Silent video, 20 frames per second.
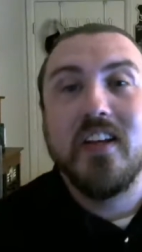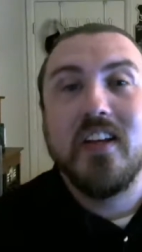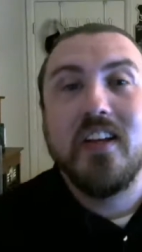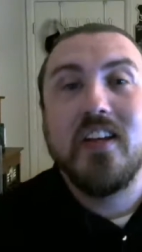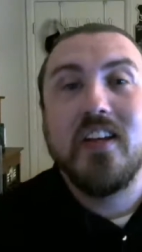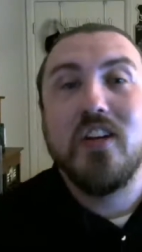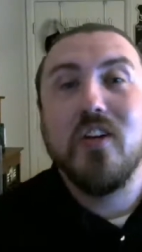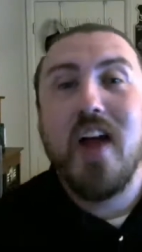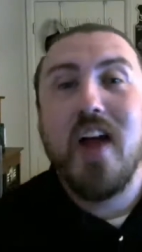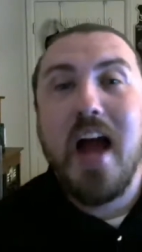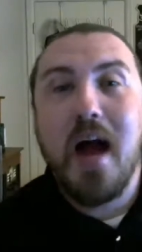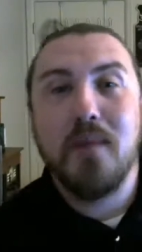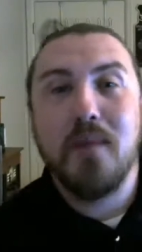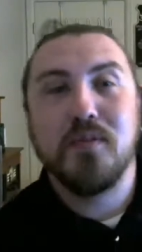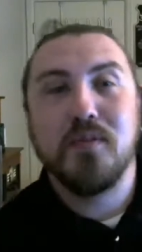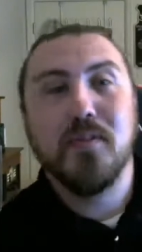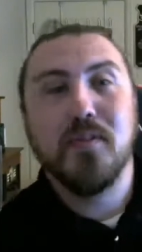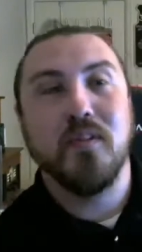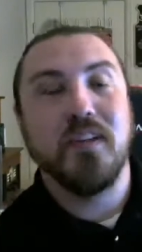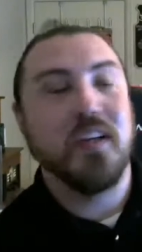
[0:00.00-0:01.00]
You're
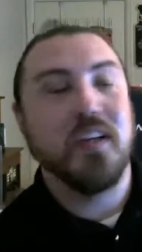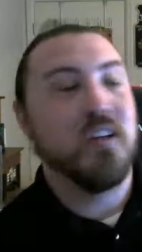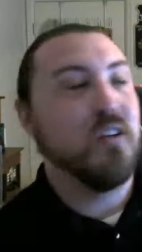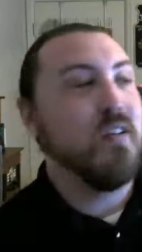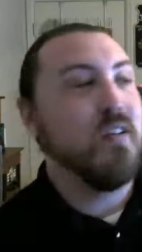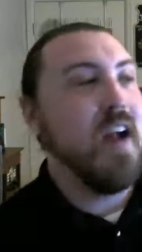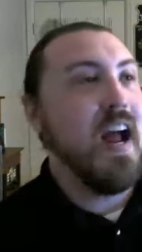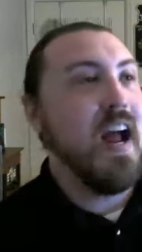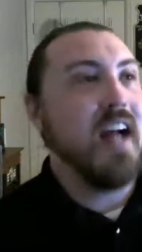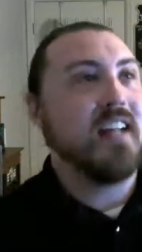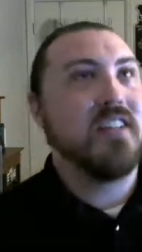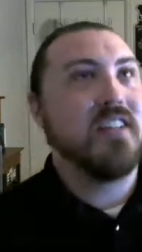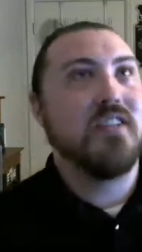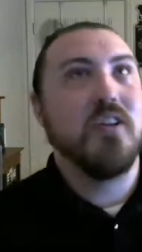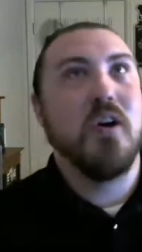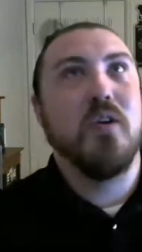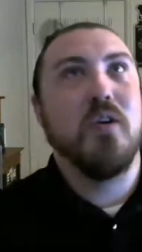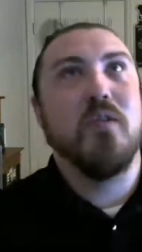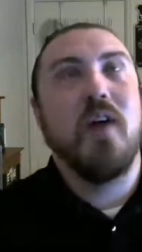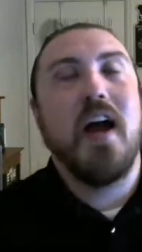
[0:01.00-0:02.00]
absolutely correct.
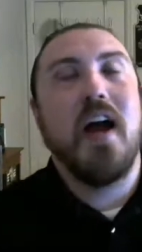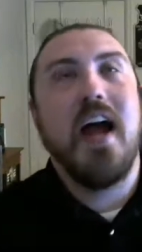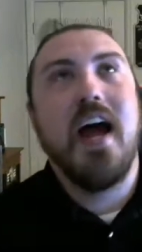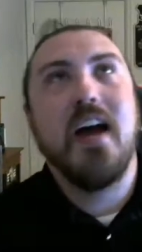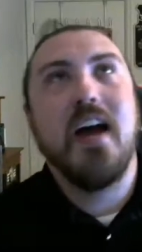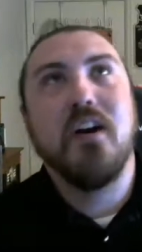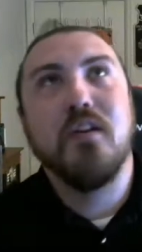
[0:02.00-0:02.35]
So I had